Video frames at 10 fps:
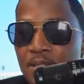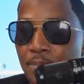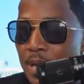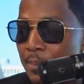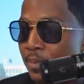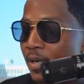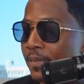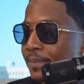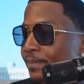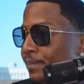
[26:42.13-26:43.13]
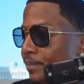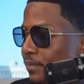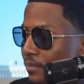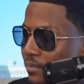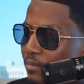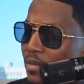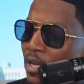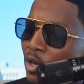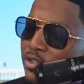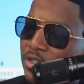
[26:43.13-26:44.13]
should pop up.
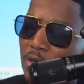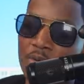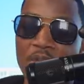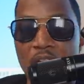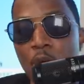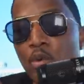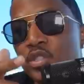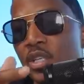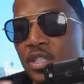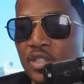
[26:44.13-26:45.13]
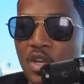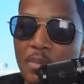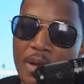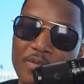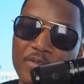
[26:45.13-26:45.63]
Also, I want y'all to join my